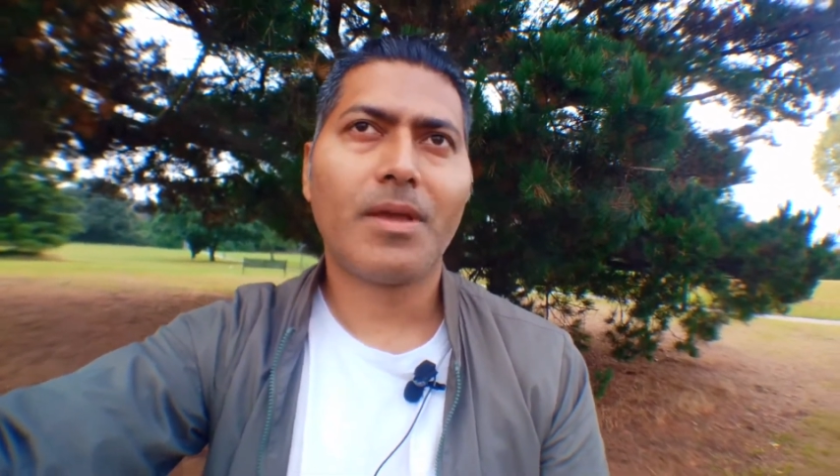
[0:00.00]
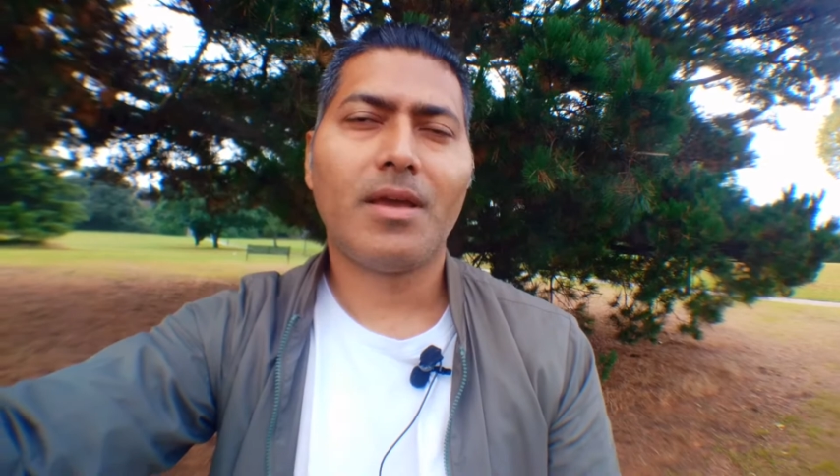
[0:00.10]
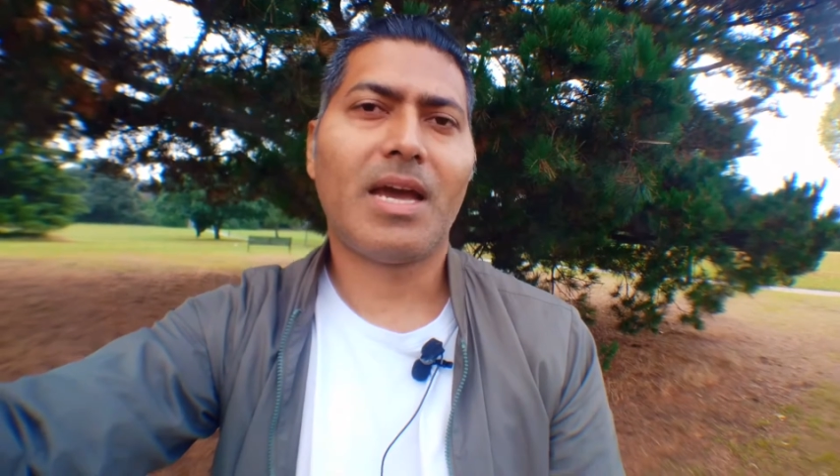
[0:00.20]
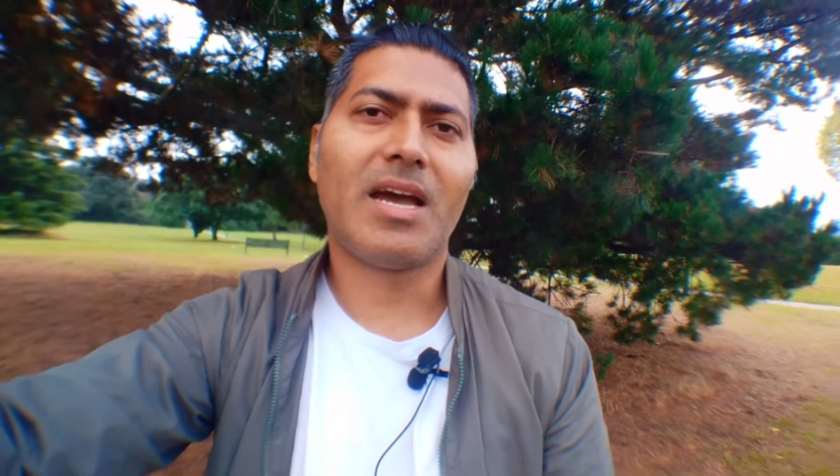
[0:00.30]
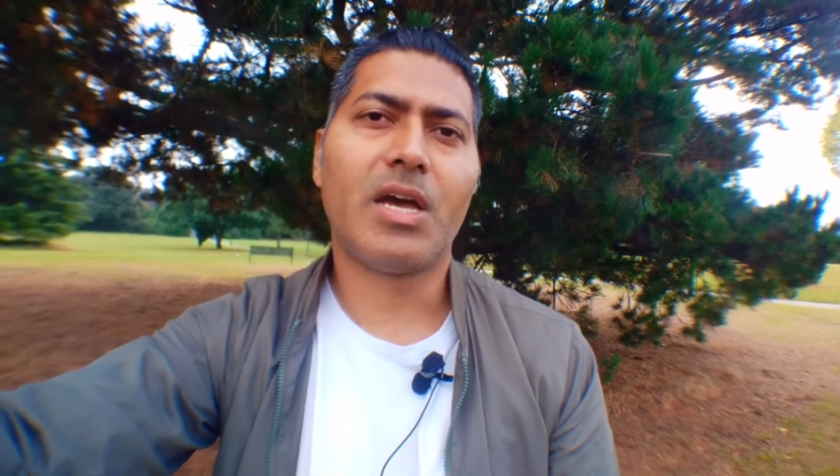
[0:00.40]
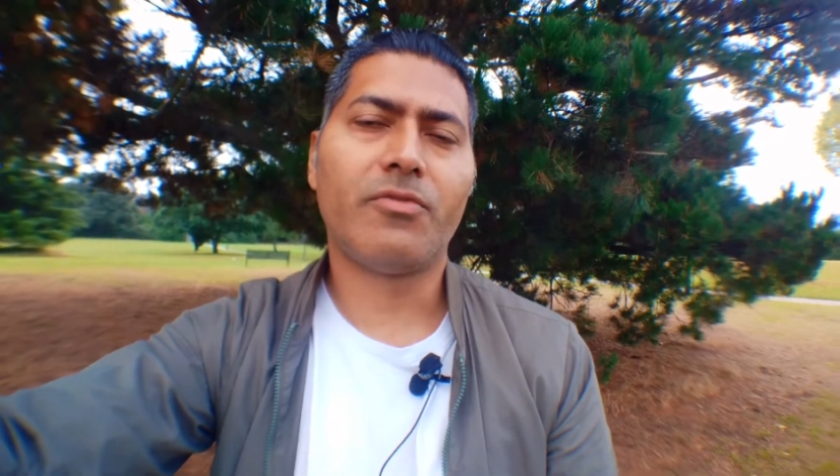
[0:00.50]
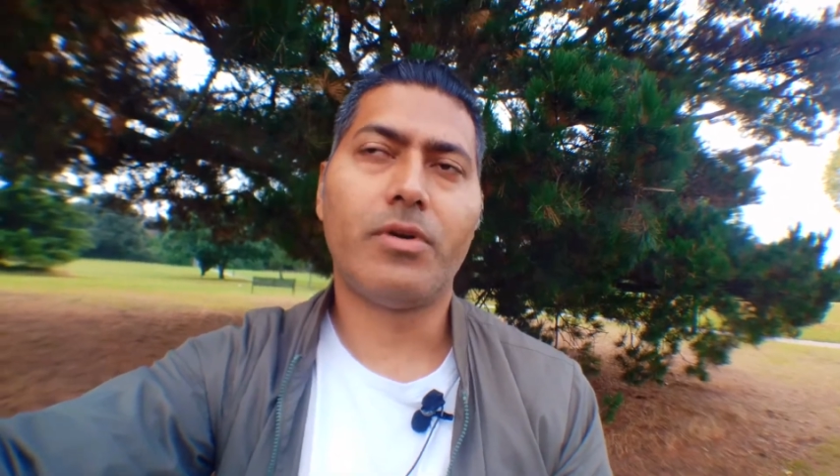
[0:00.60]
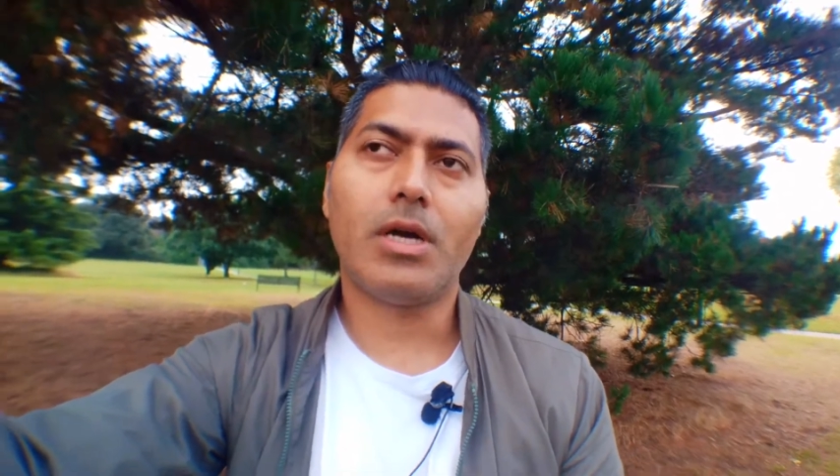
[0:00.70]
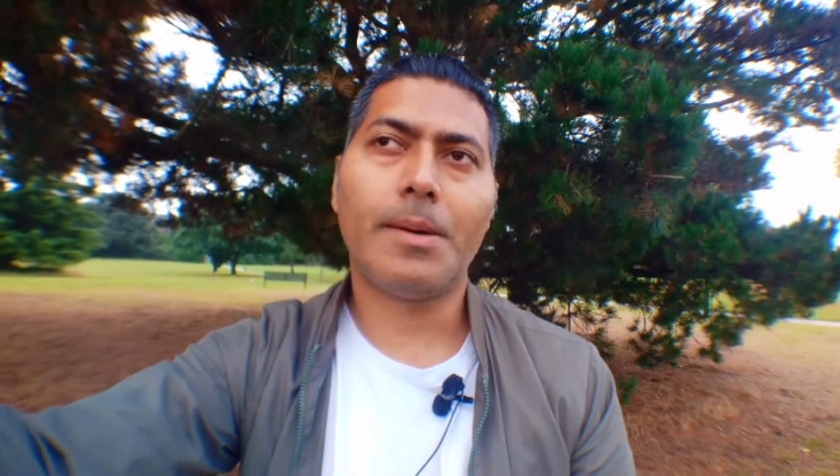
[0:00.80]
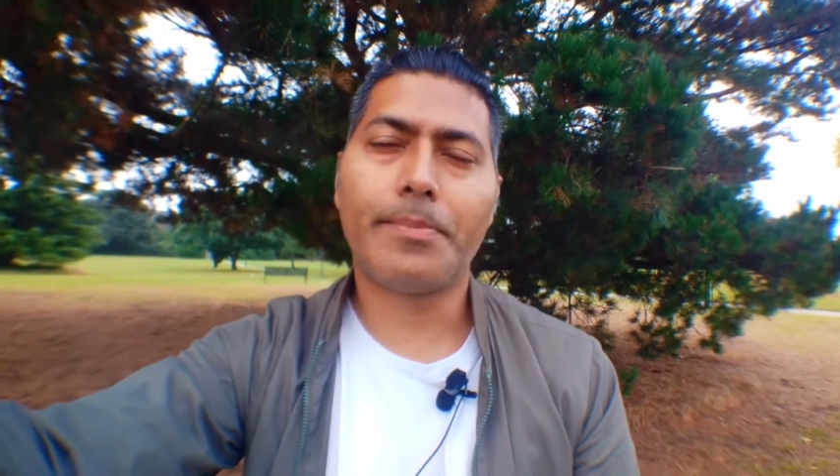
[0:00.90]
have
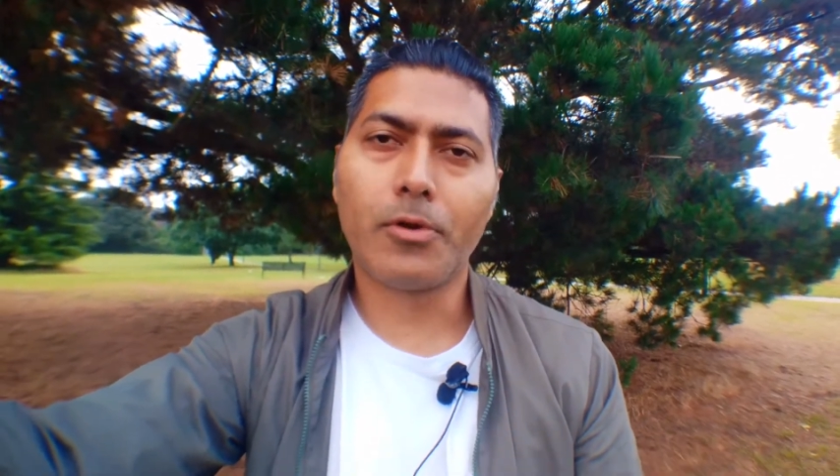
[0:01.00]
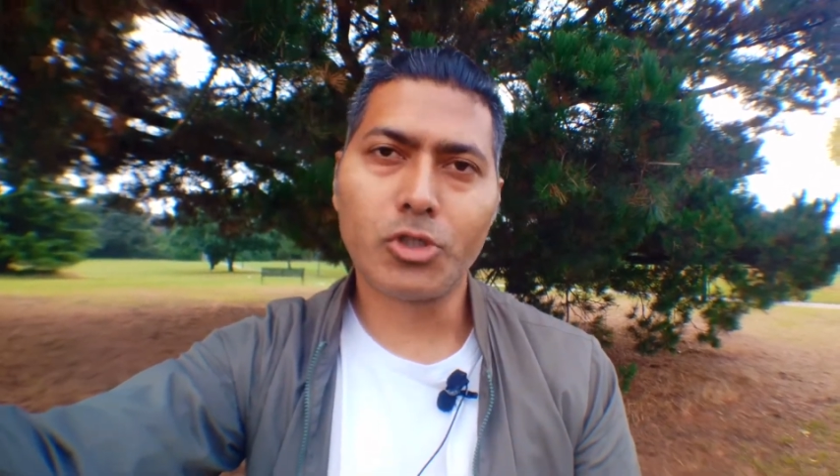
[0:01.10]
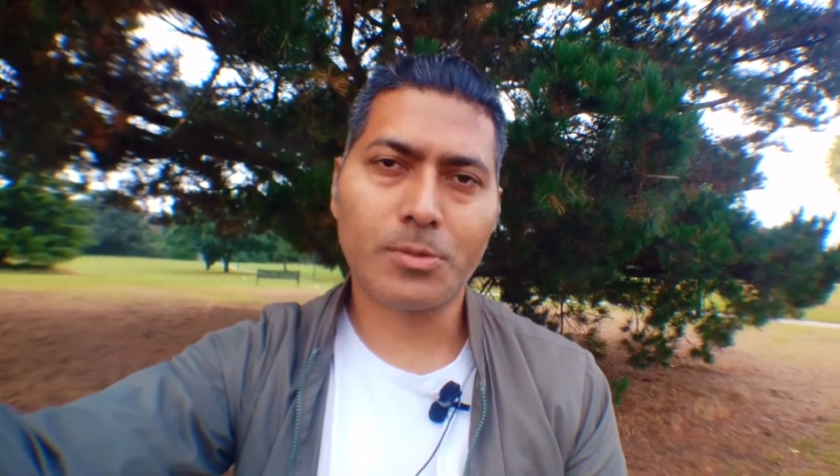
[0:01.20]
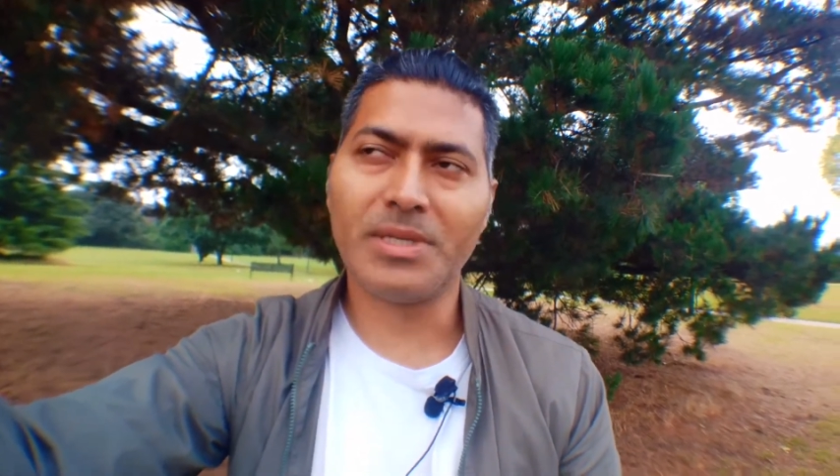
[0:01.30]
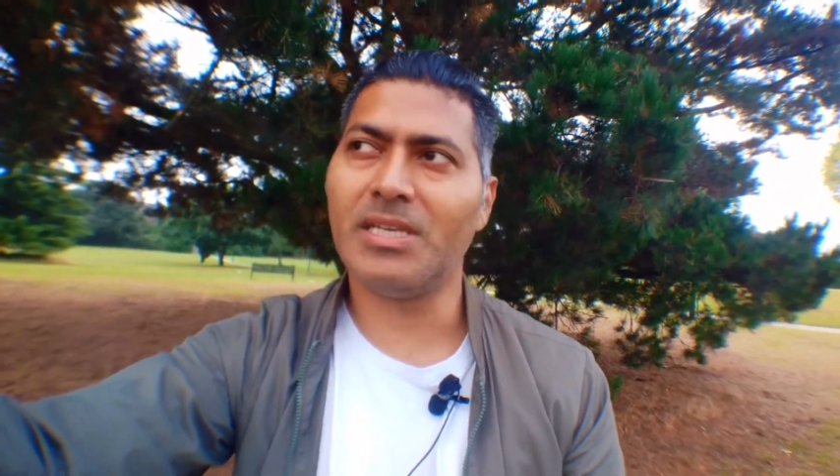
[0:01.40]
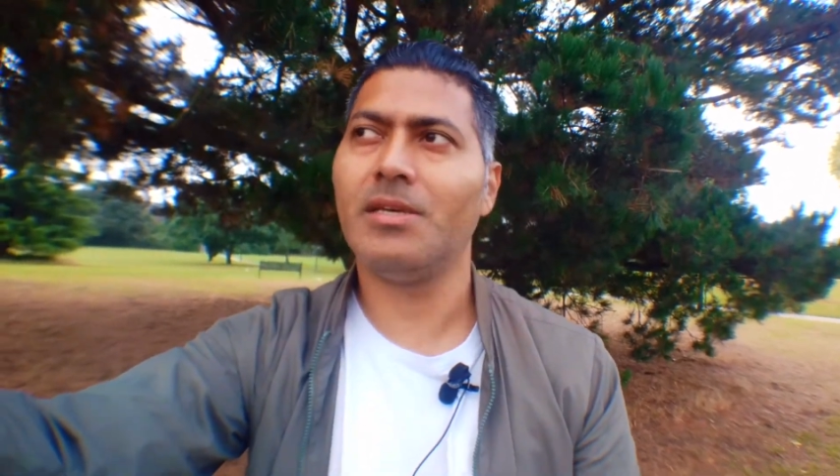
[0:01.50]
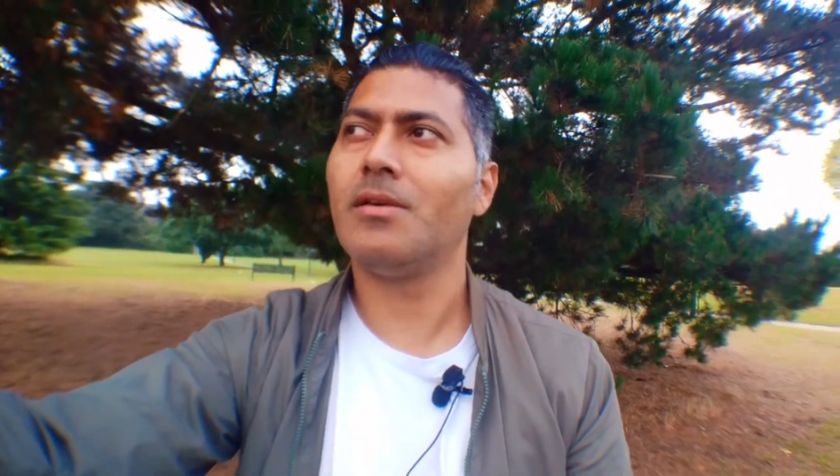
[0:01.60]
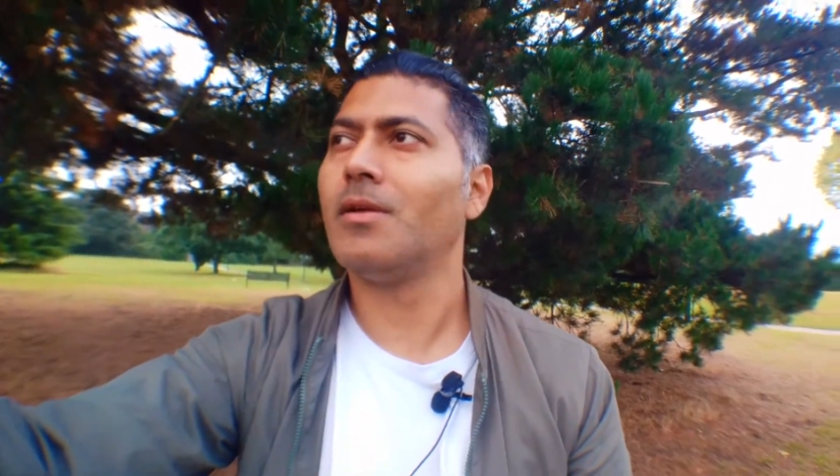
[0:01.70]
approached me